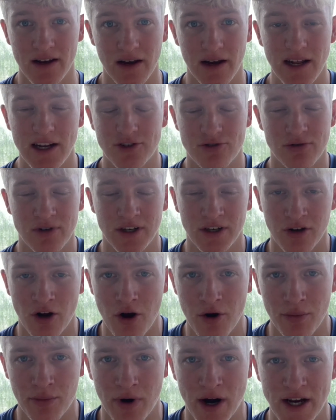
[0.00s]
Literally
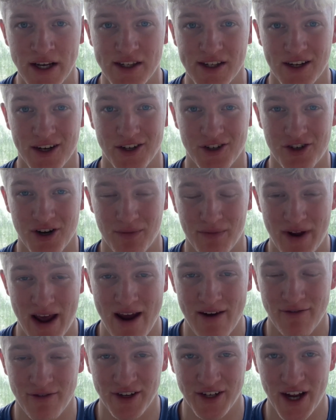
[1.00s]
no breaks, and I jumped
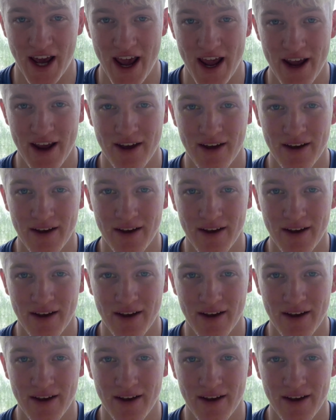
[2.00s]
every day.